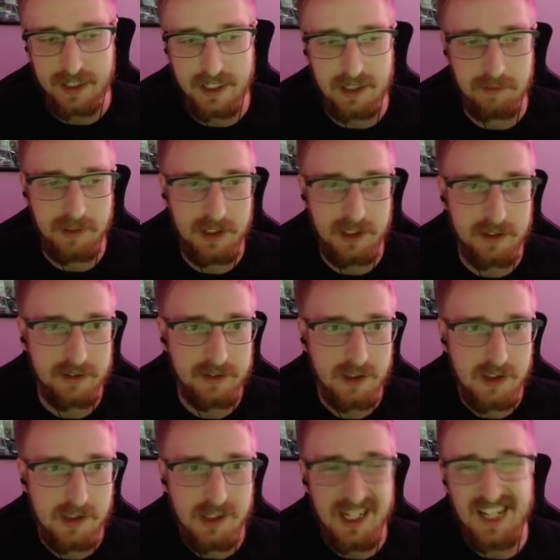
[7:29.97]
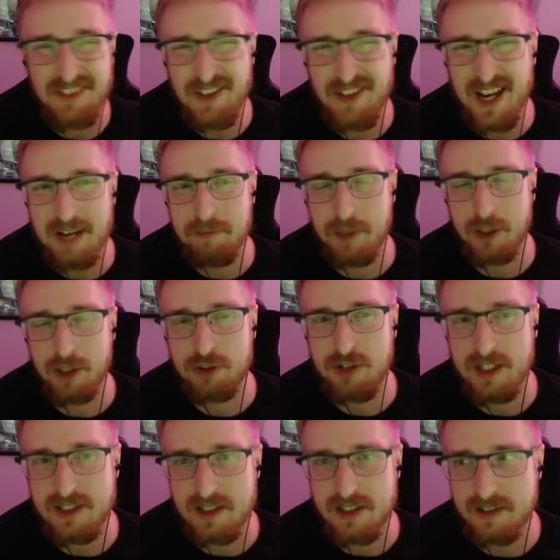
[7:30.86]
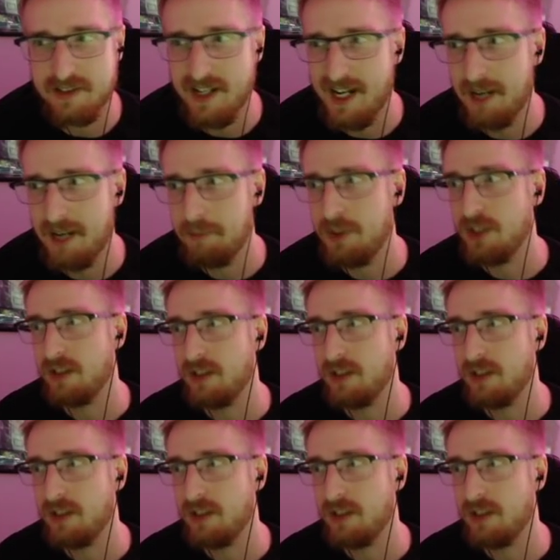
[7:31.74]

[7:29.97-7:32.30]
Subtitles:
I am here. If you add Merc Treads on top, you're